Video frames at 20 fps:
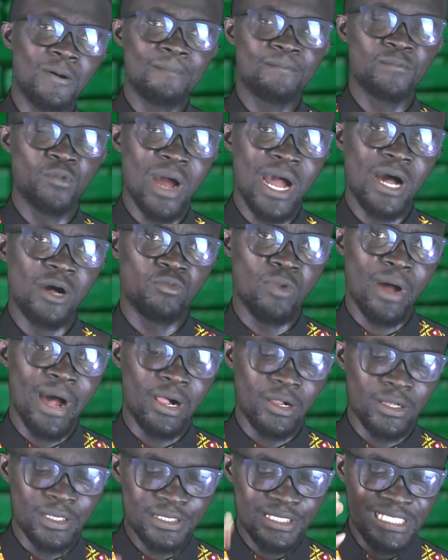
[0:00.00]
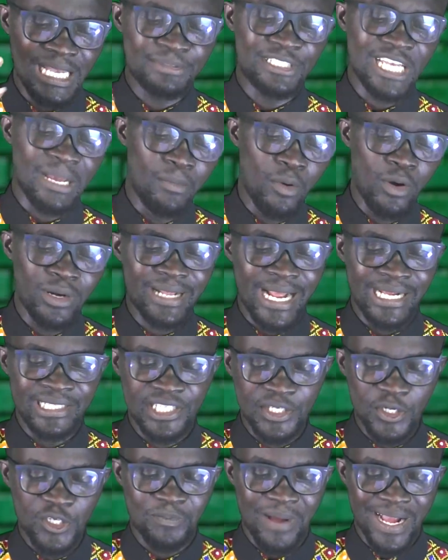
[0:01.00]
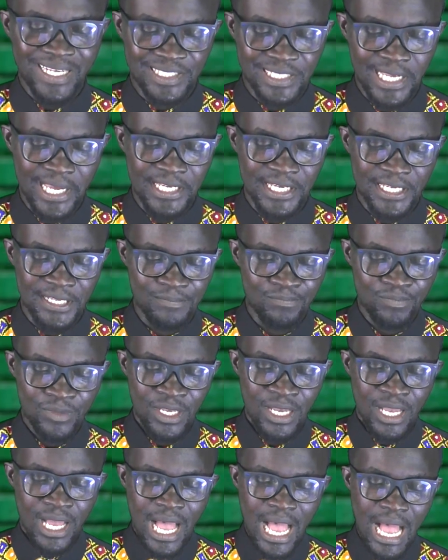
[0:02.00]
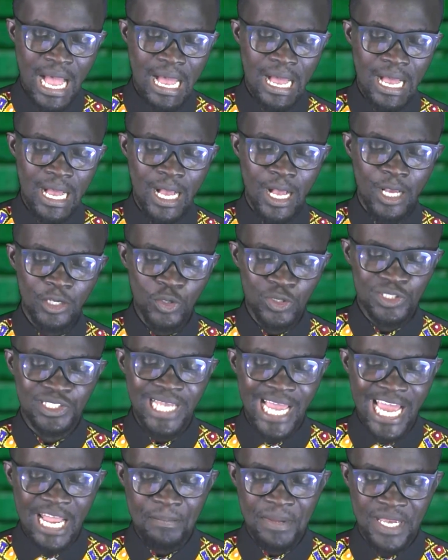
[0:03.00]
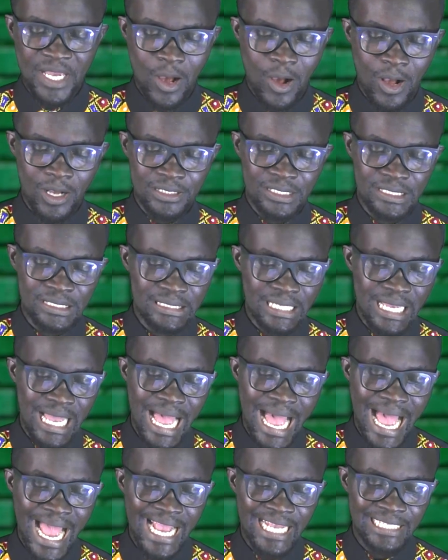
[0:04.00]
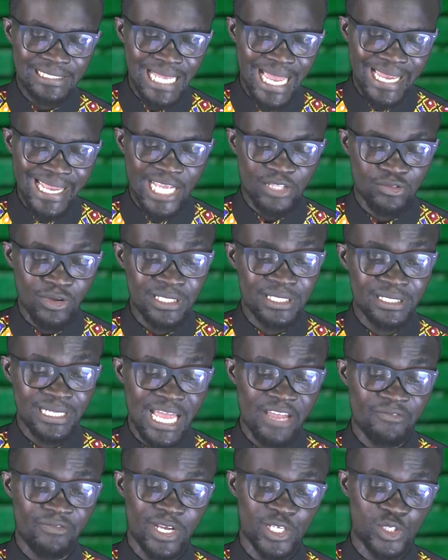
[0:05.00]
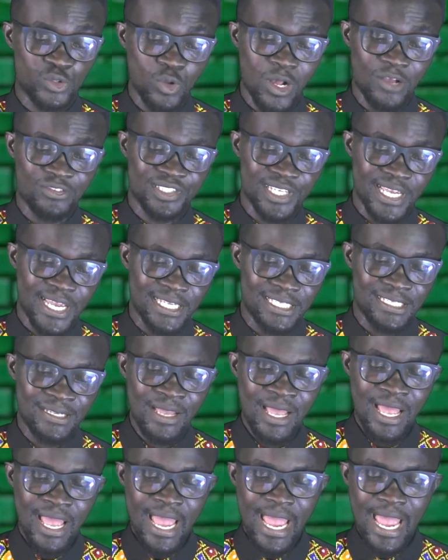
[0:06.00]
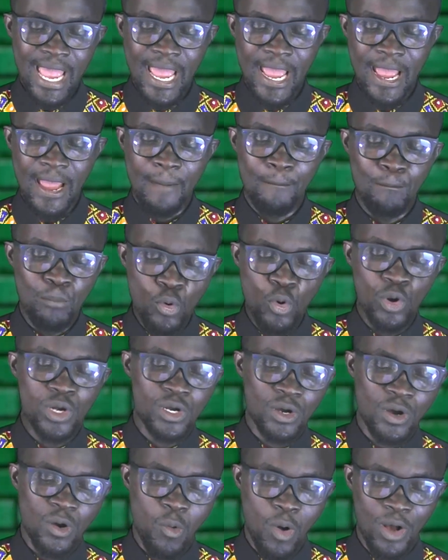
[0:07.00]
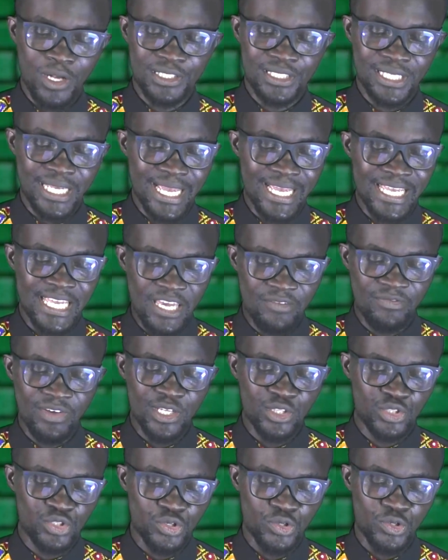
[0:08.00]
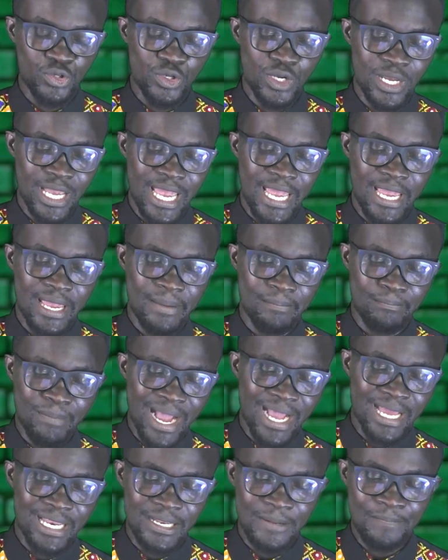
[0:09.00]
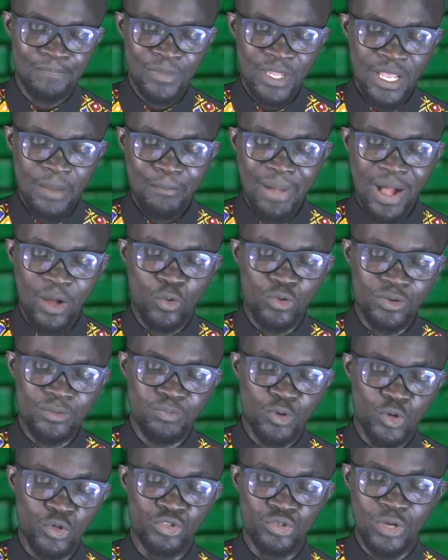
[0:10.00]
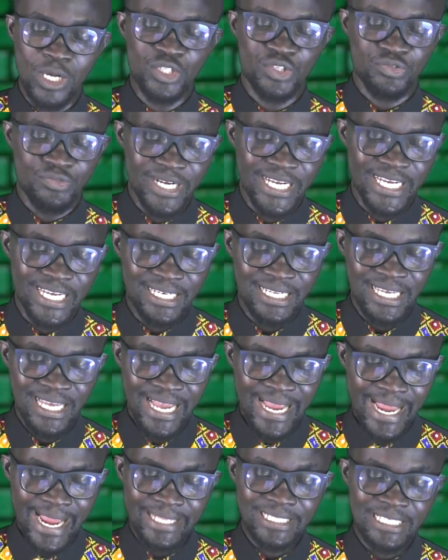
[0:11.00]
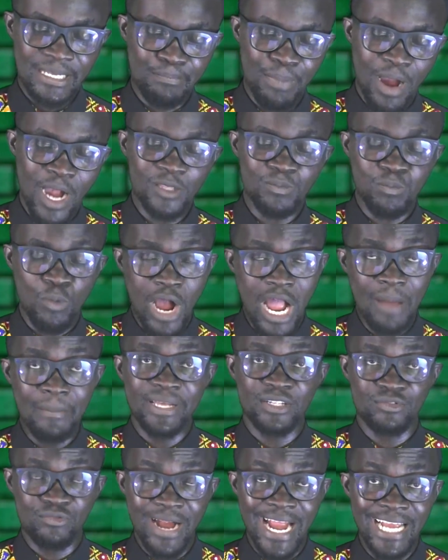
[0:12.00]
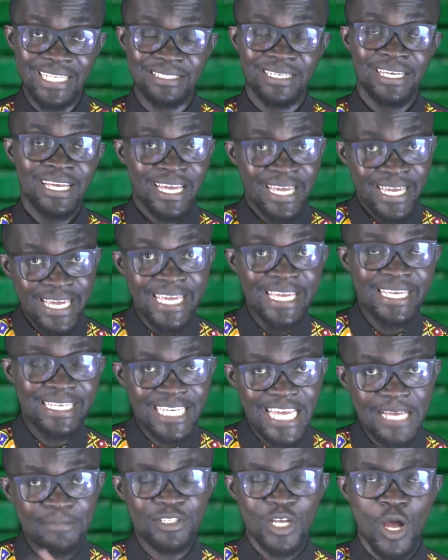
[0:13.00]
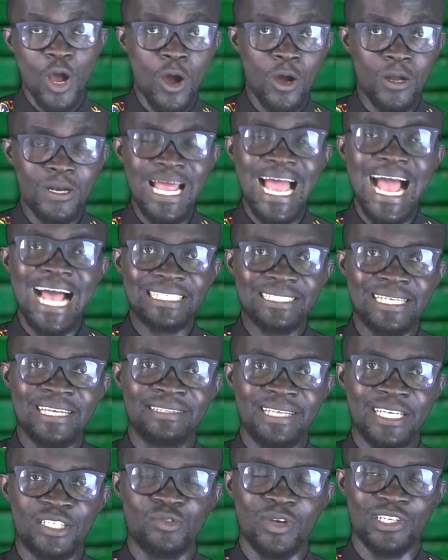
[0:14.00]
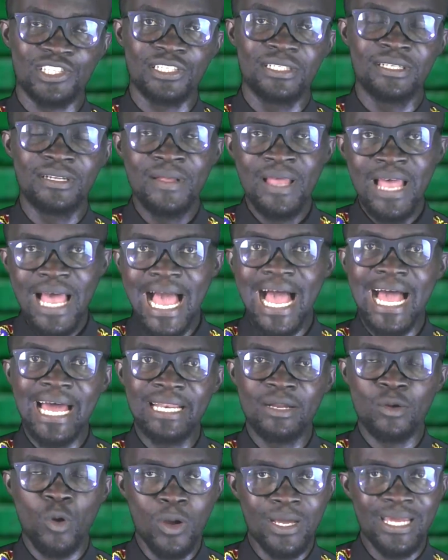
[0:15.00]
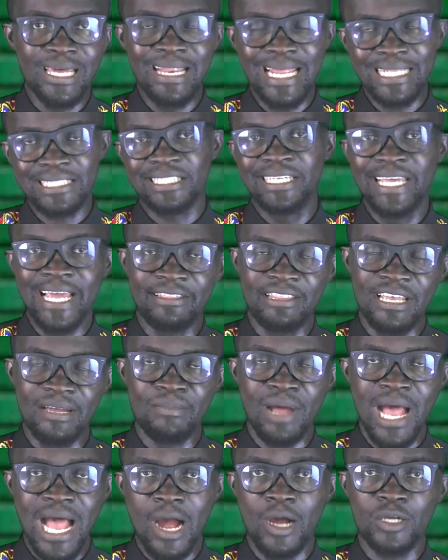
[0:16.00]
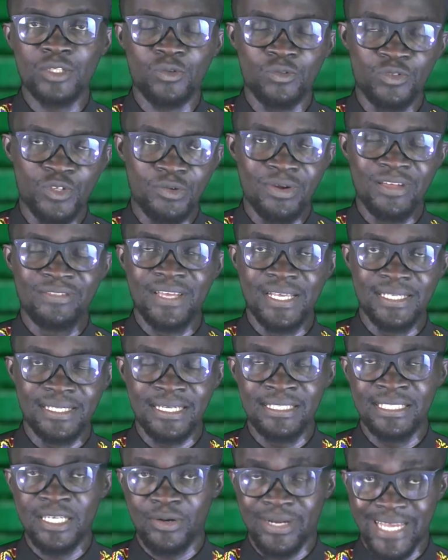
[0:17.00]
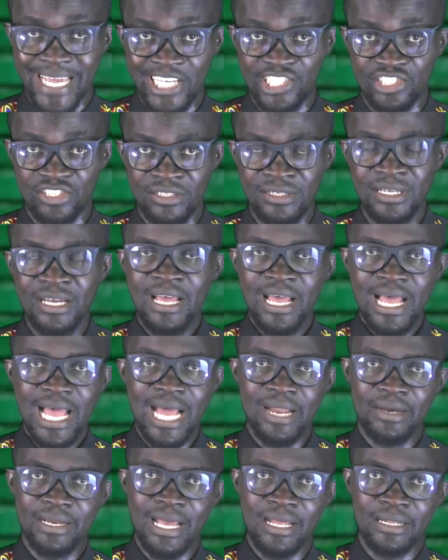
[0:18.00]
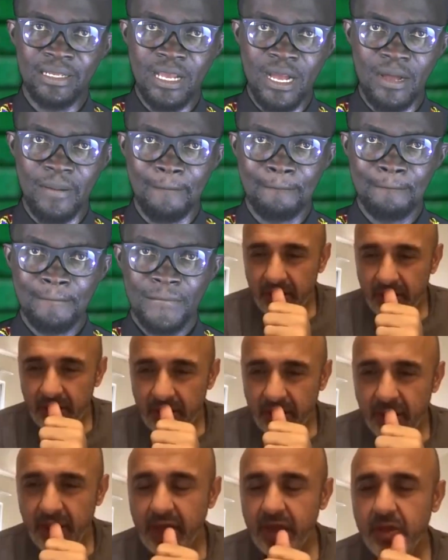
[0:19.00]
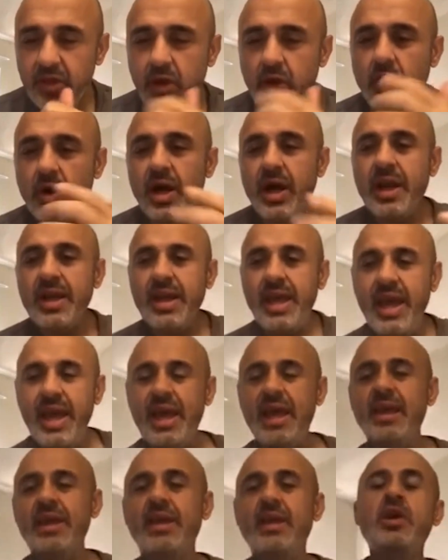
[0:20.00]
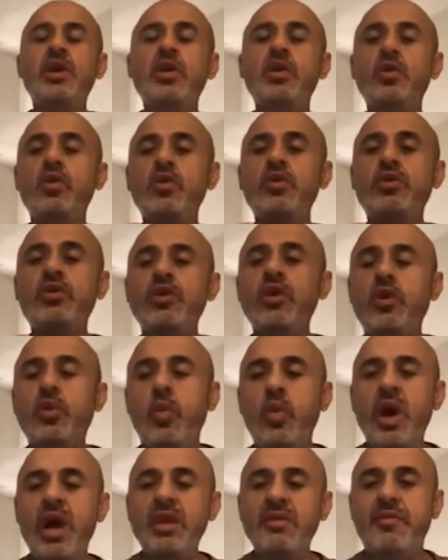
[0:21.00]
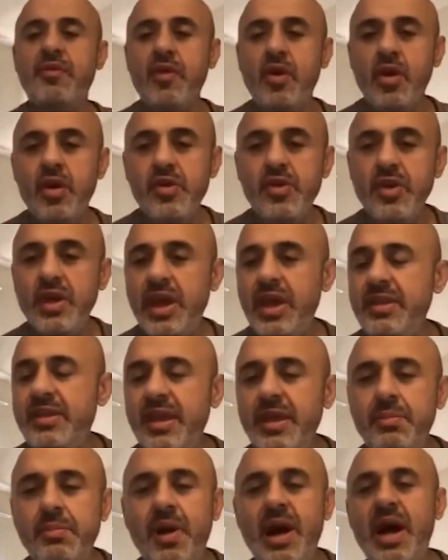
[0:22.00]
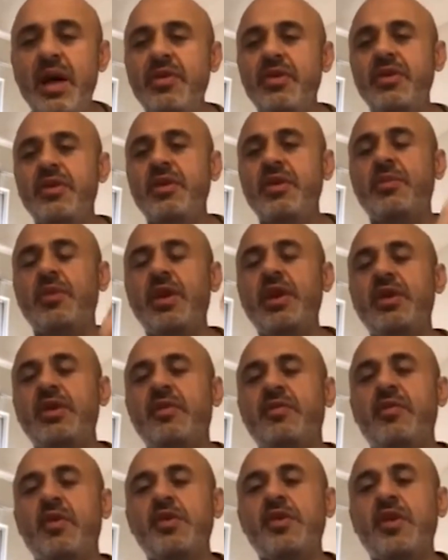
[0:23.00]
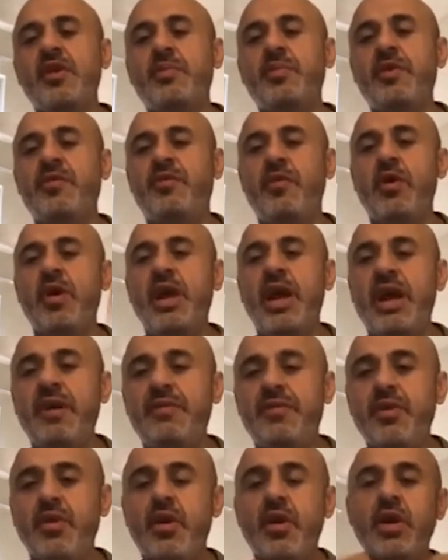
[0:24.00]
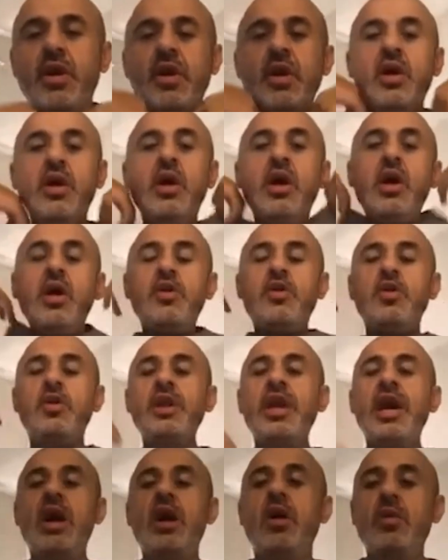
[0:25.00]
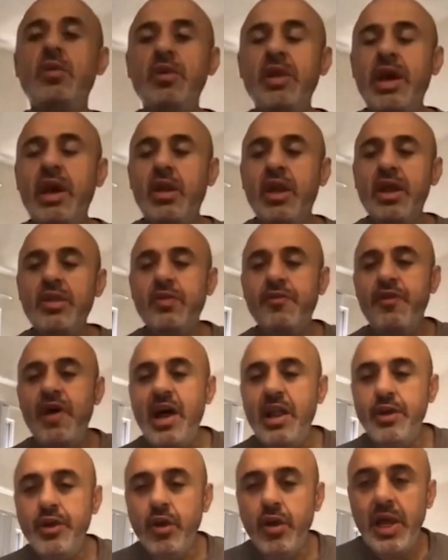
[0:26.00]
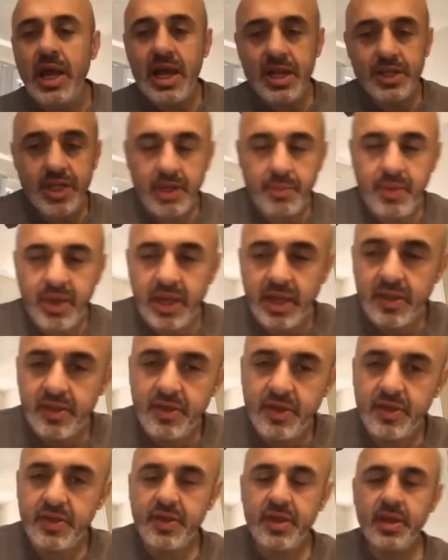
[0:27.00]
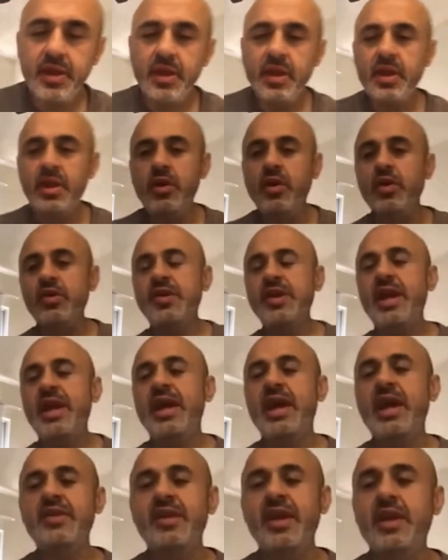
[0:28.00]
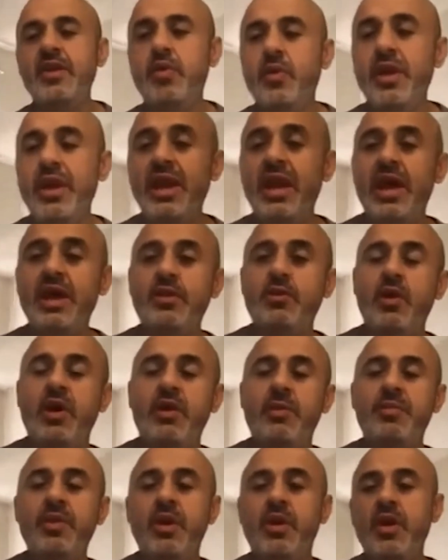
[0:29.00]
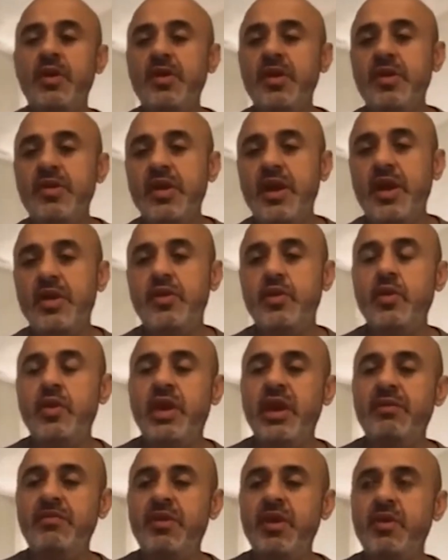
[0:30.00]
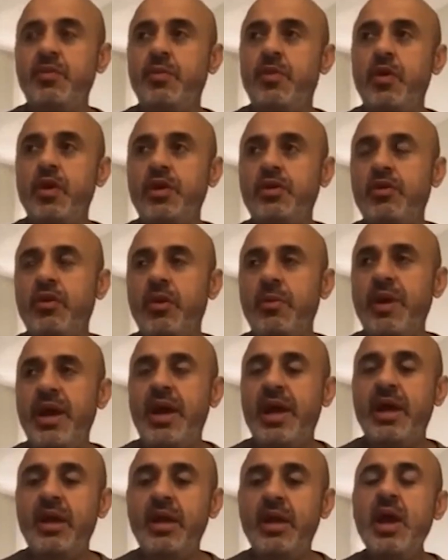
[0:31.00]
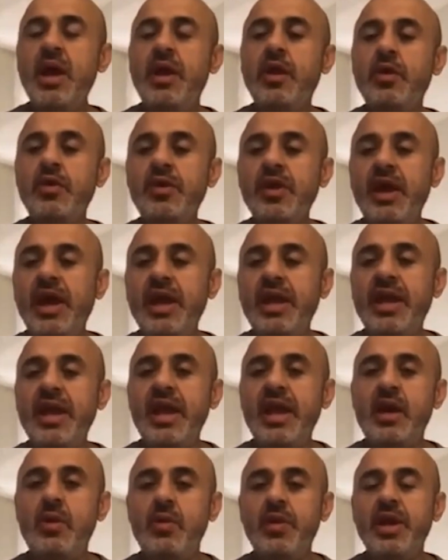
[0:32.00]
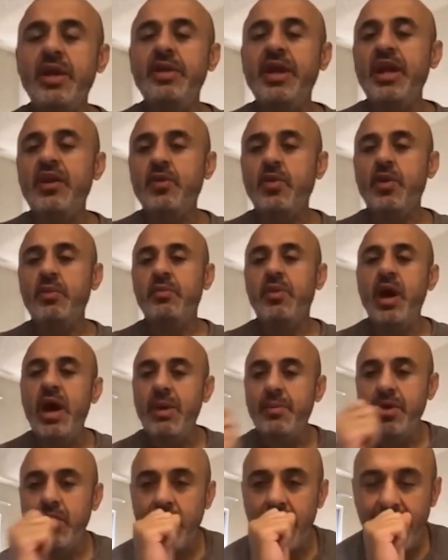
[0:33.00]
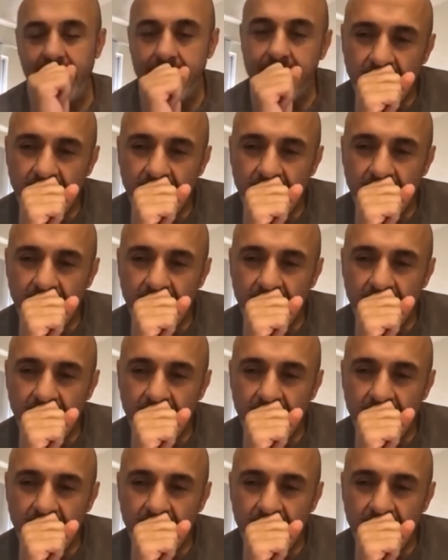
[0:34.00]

Well. Shamoun continues by saying, you said because Isaiah 29 verse 12 says, a book was given to a man but could not read, it's about Muhammad, right? He keeps on asking this question, and okay, let's hear them out during this interrogation and come. Okay, so again, you took one verse, didn't bother to read the verses before and after. So now let's follow your logic, be consistent. You're saying Isaiah 29:12, because it says you give this book to a man and he'll say, I cannot read. That's what Muhammad, right?